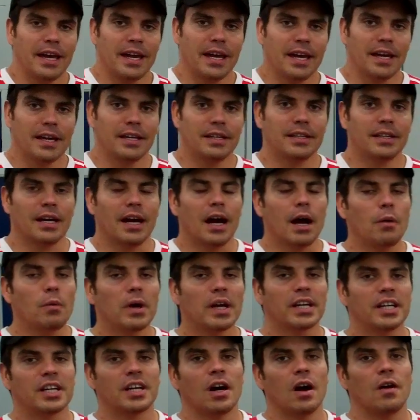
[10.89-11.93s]
and I
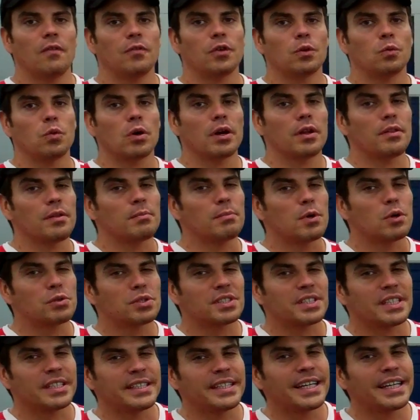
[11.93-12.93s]
want to cover one of the most